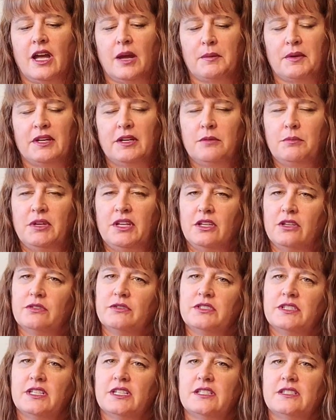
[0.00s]
I'm going to be
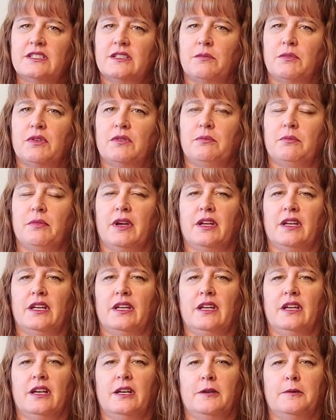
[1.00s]
using some of
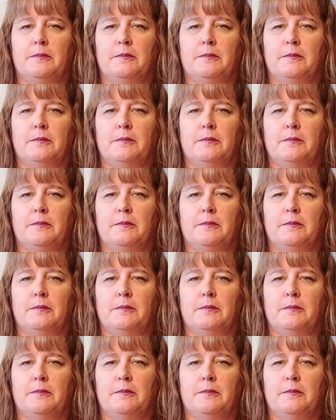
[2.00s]
my